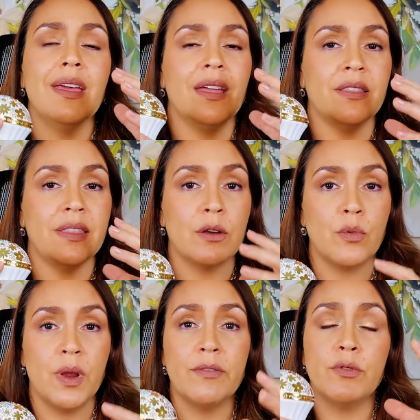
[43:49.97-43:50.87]
and then that
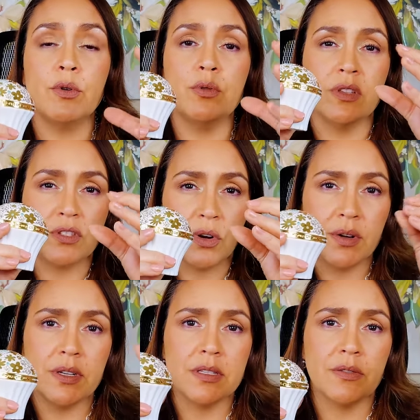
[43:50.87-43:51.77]
grapefruit, the
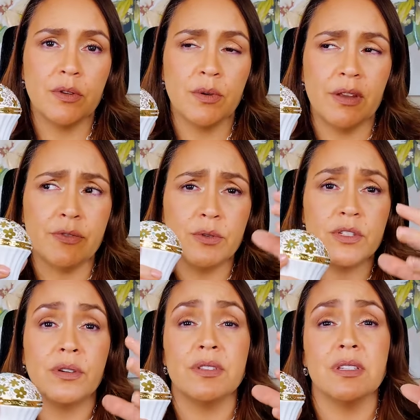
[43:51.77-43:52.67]
tartness of the grapefruit
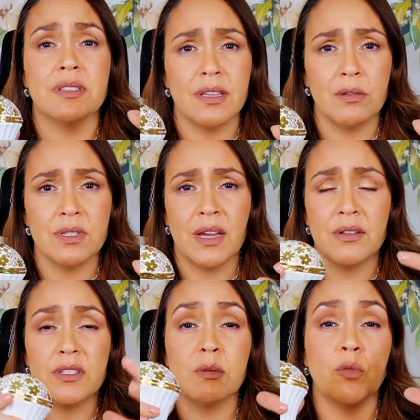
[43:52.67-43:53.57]
starts to settle down
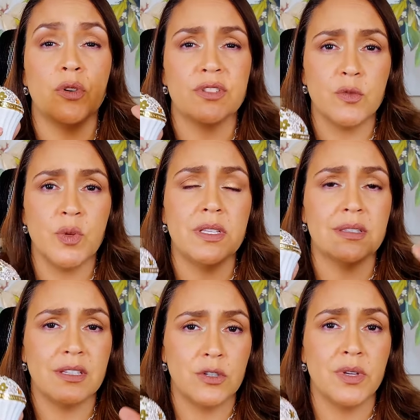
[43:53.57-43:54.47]
into a more sweet
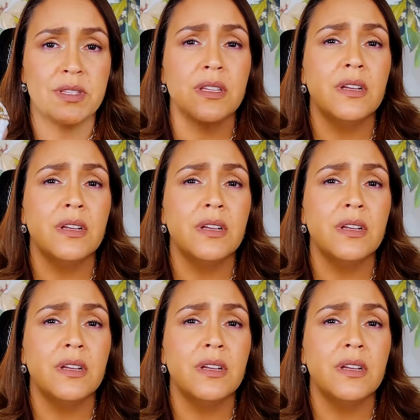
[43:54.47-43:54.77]
citrus